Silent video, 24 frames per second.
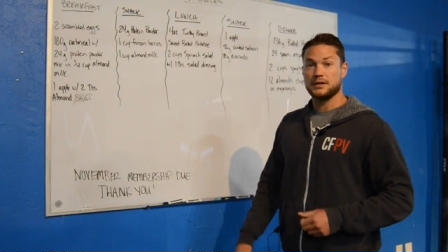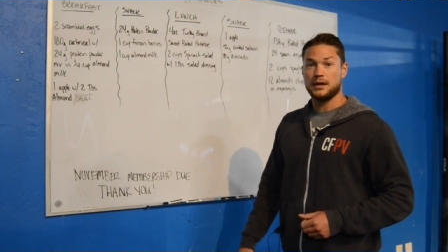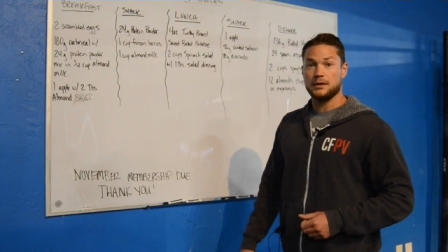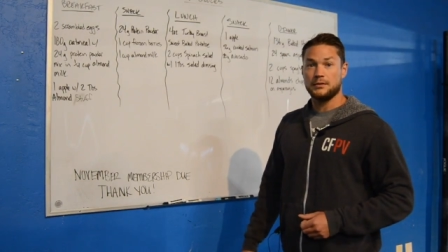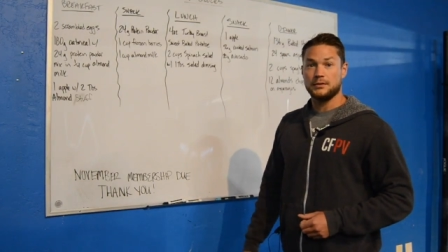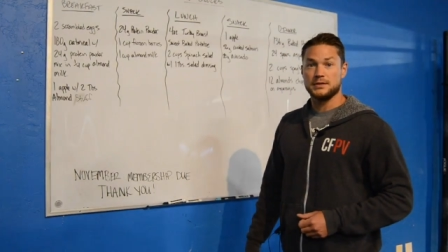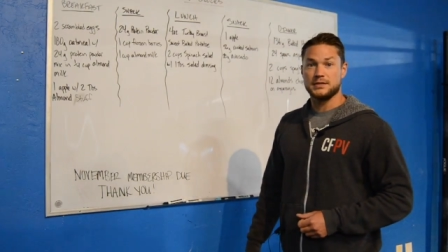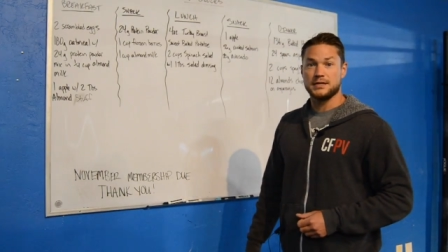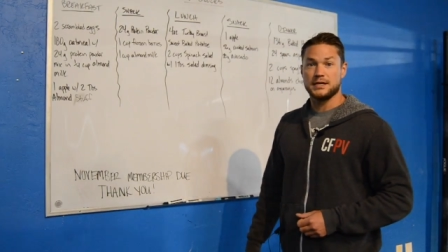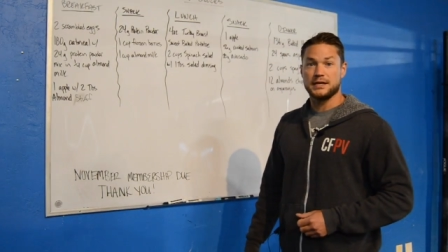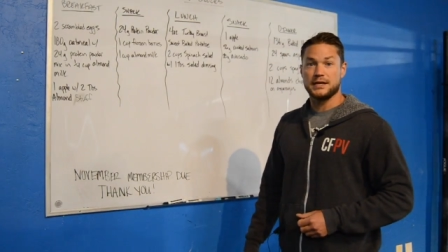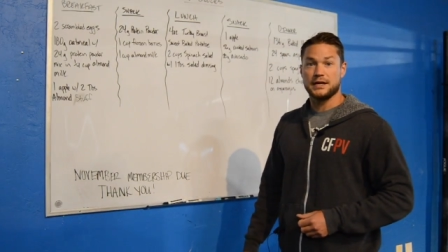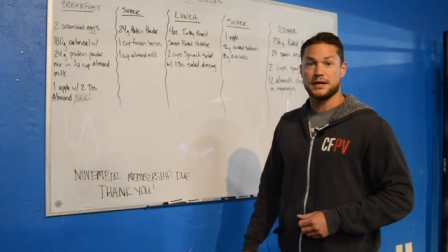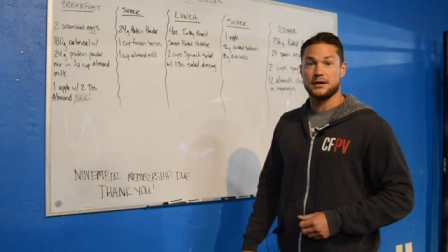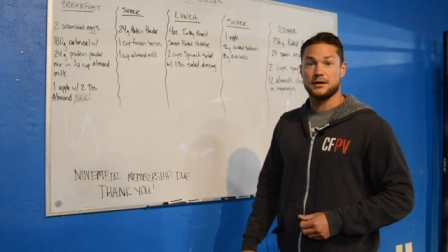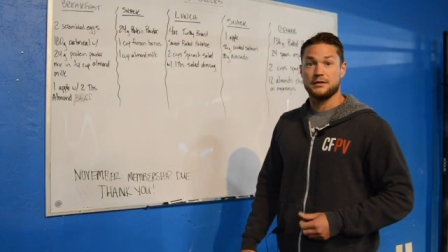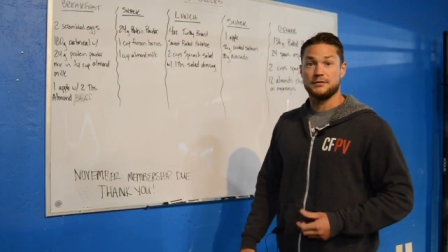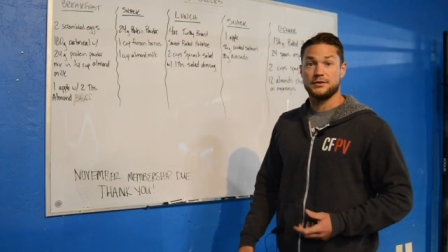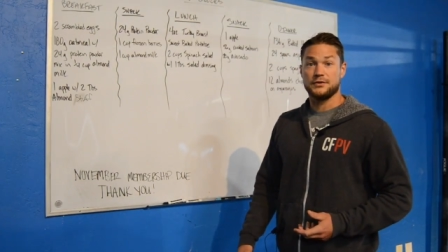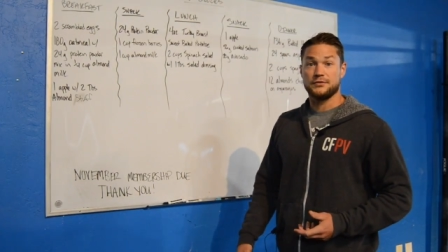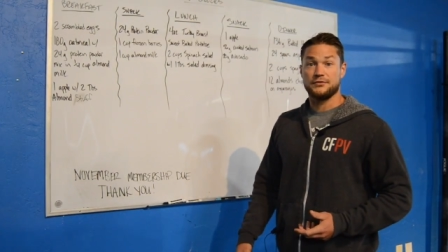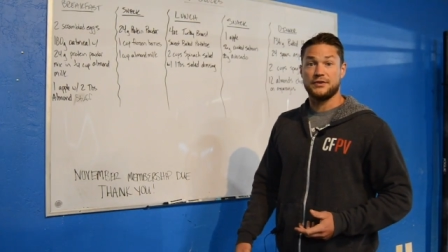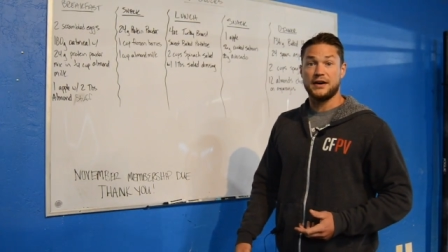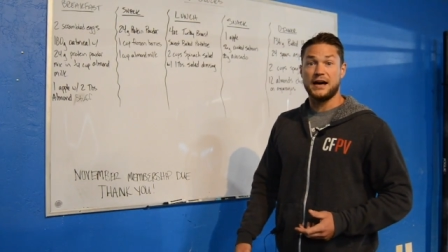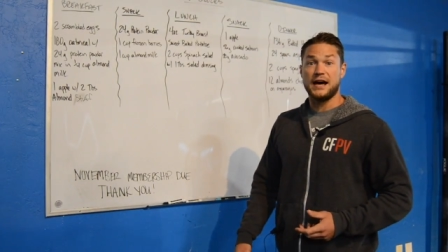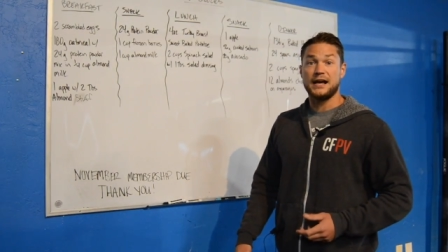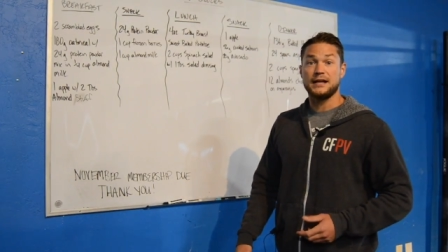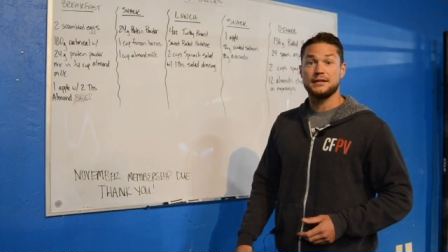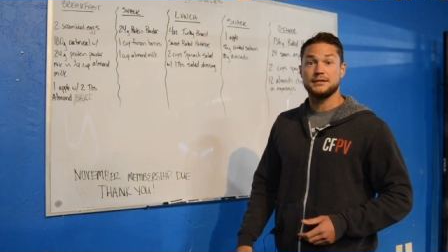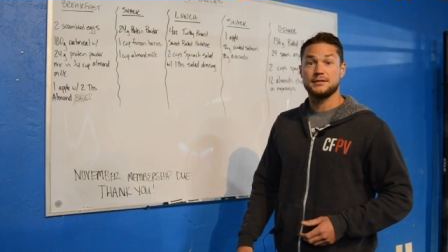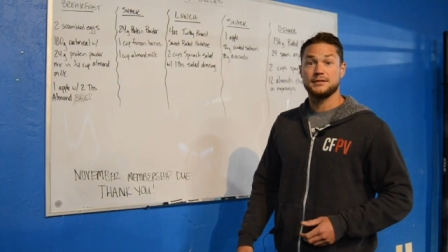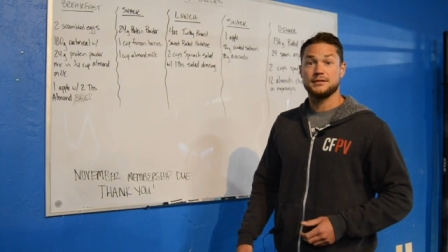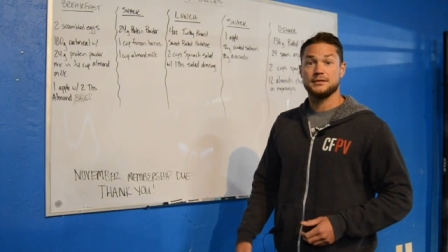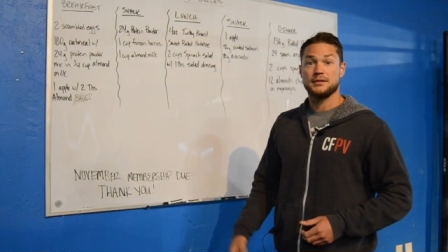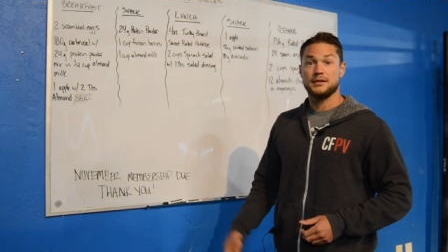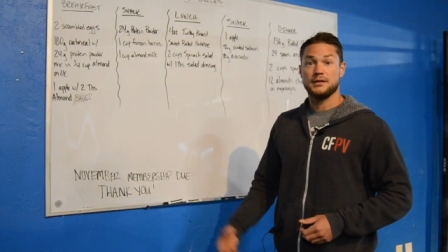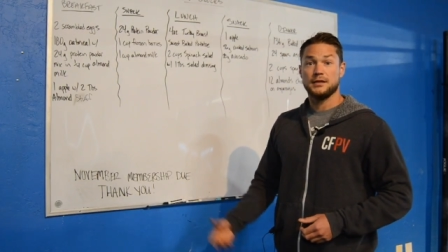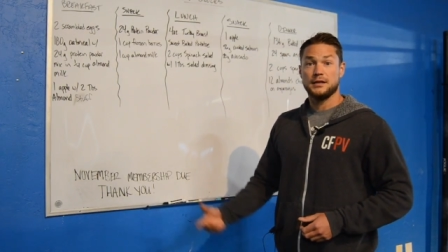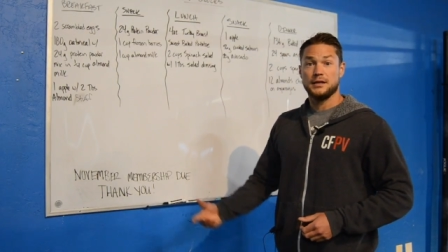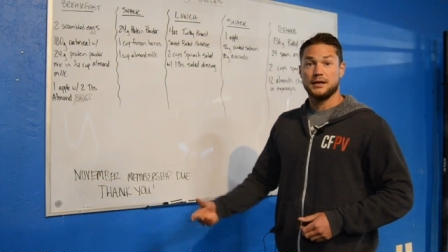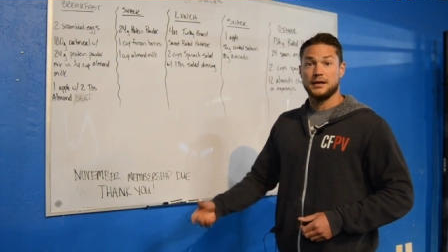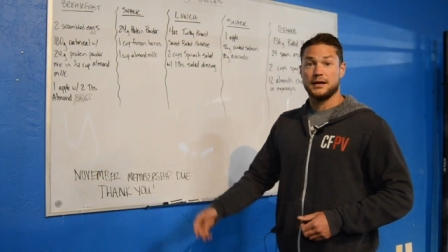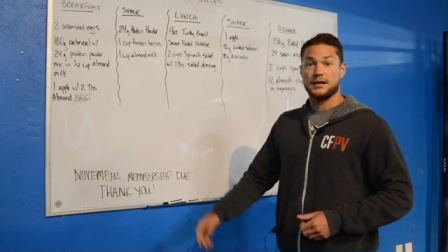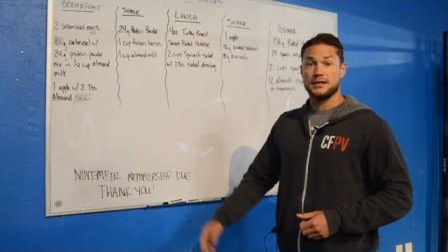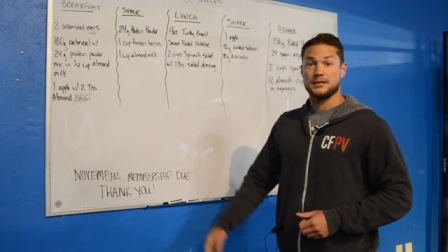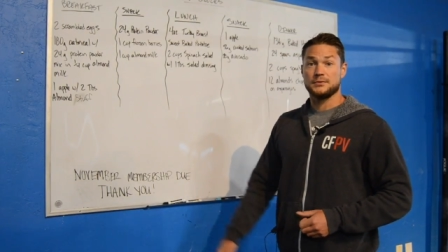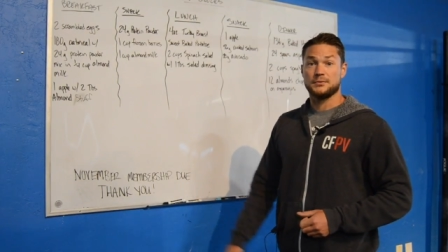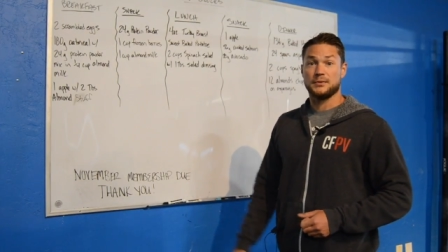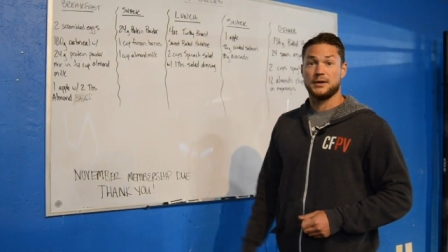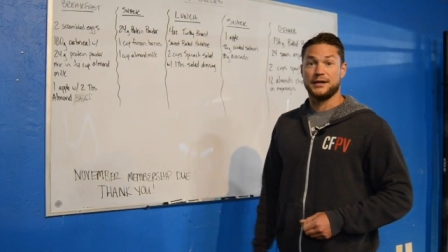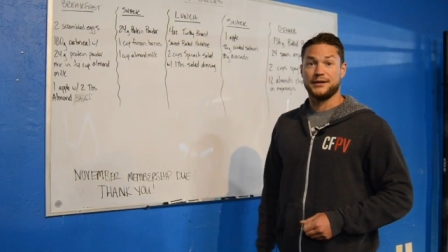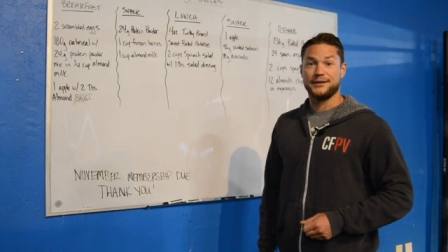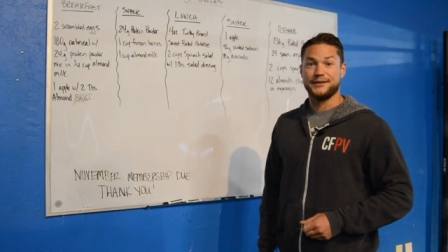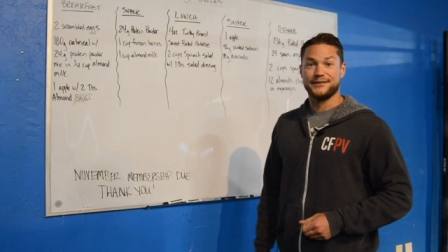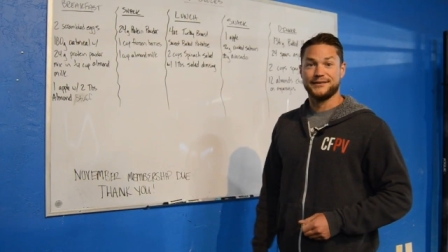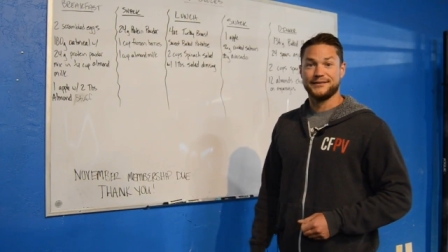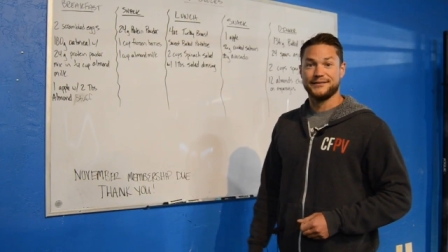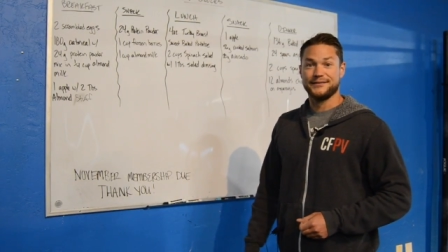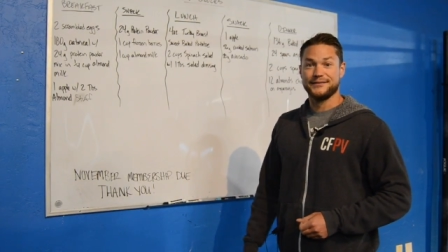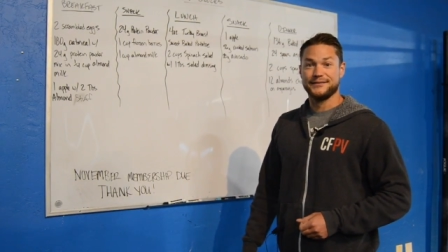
that will take care of your fats as well.